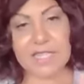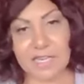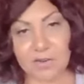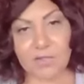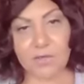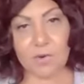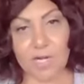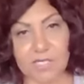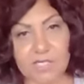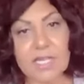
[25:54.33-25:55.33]
they're the
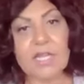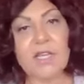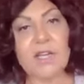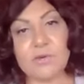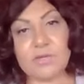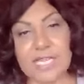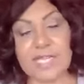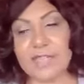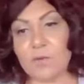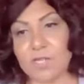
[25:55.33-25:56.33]
ones who
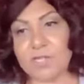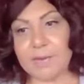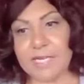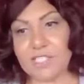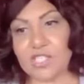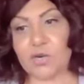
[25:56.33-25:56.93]
said they want the beach.